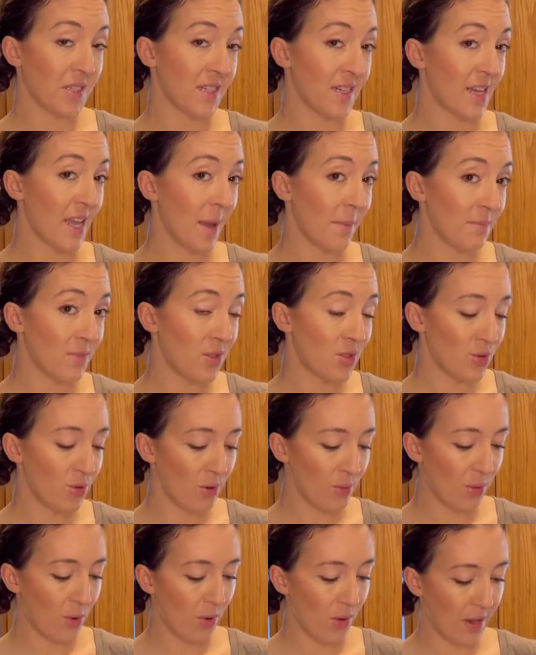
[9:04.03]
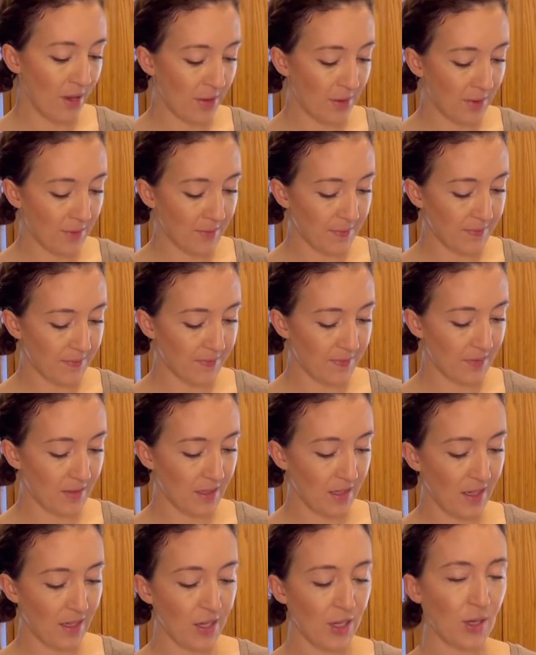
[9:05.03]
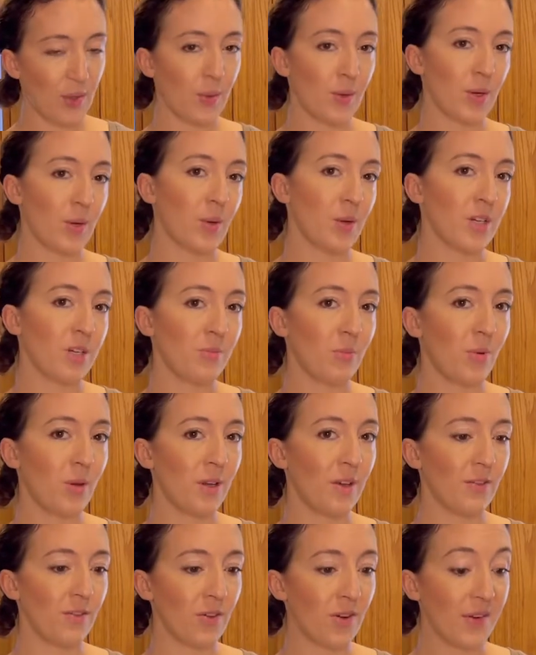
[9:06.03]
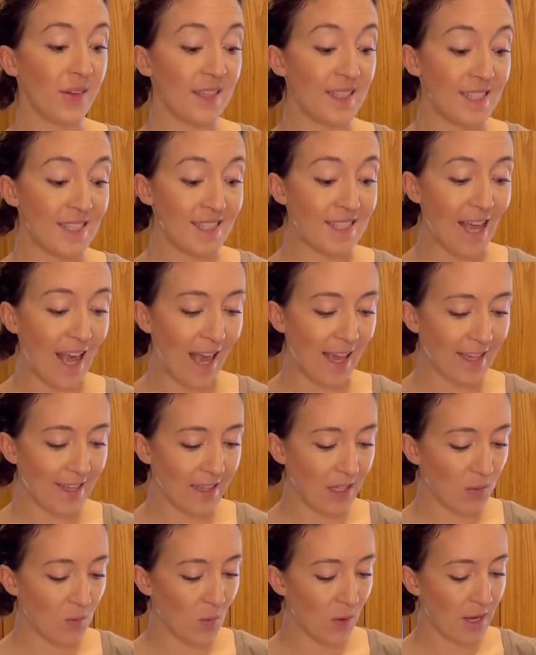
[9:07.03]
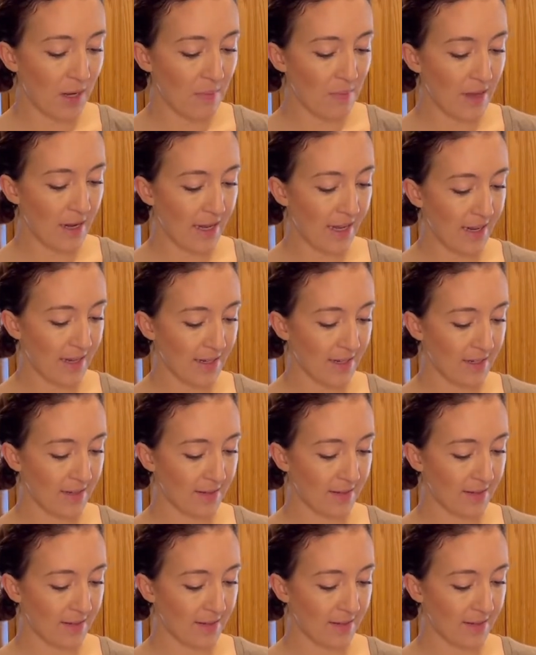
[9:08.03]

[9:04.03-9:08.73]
it comes to a boil, we're going to boil for exactly 1 minute.